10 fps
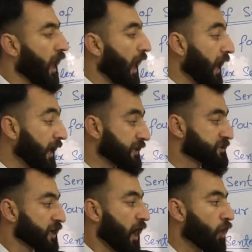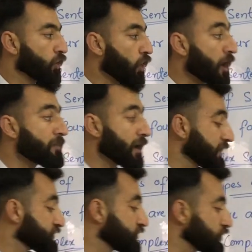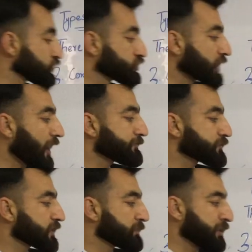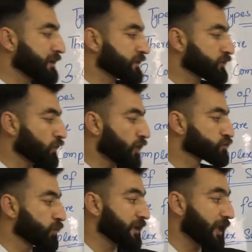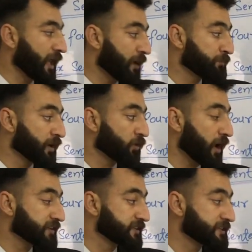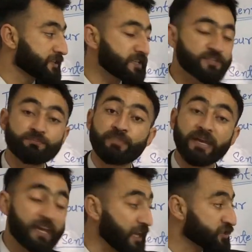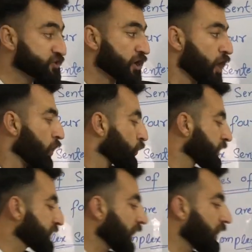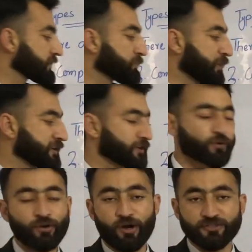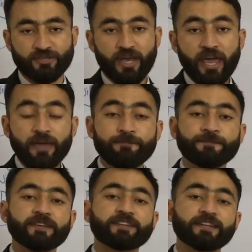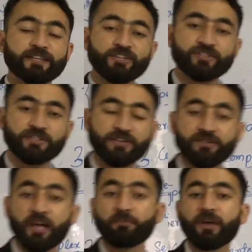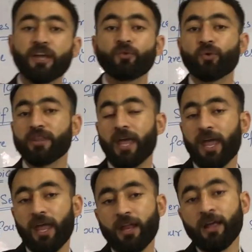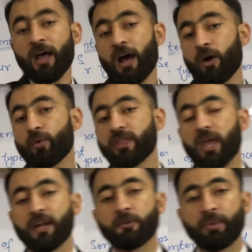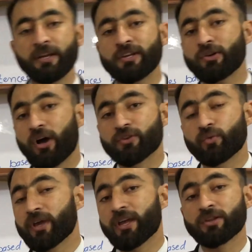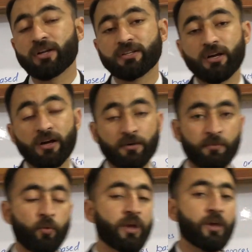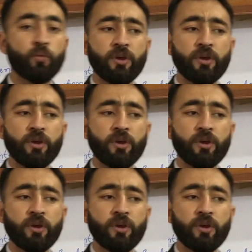And a comma is used after dependent clause when a sentence begins with a dependent clause. If the sentence does not begin with a dependent clause, we cannot we